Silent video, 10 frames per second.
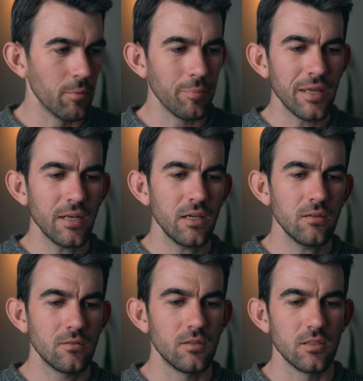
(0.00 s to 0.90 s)
A beanie.
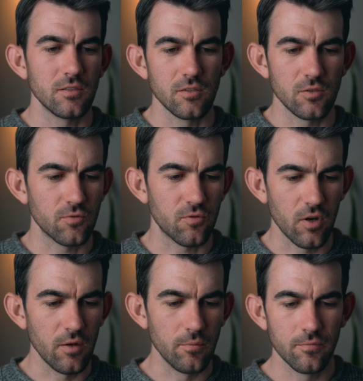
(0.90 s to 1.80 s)
This is
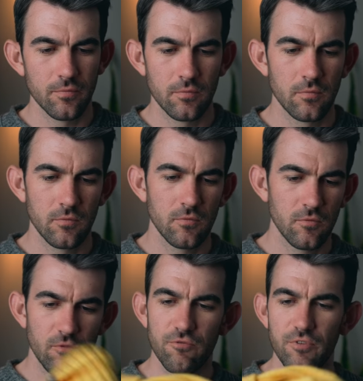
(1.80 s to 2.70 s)
from
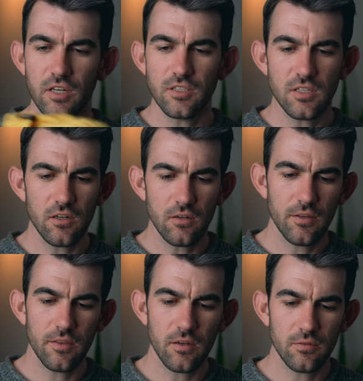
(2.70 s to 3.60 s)
Finisterre, I
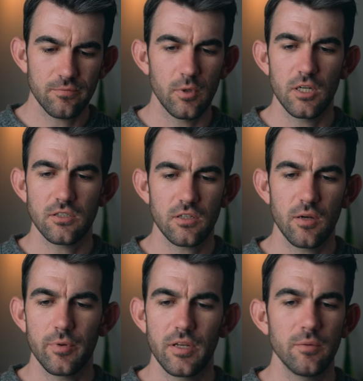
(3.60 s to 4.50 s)
think, British
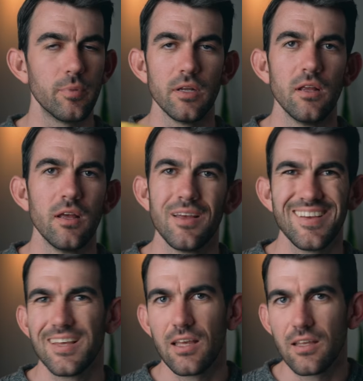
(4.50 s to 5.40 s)
company, but
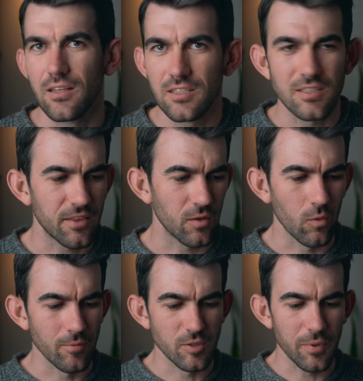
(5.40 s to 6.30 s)
it's not the
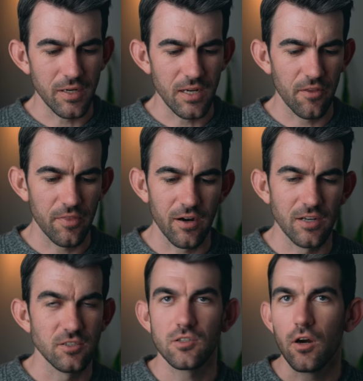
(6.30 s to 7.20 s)
warmest beanie out there. I
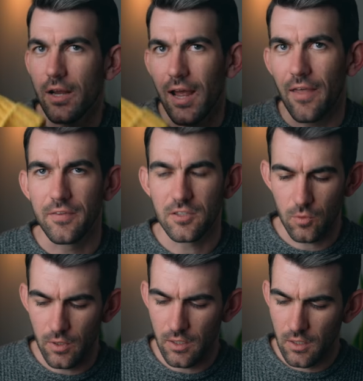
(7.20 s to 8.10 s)
just already had this
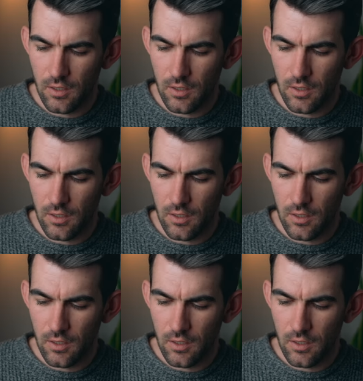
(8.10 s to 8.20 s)
one.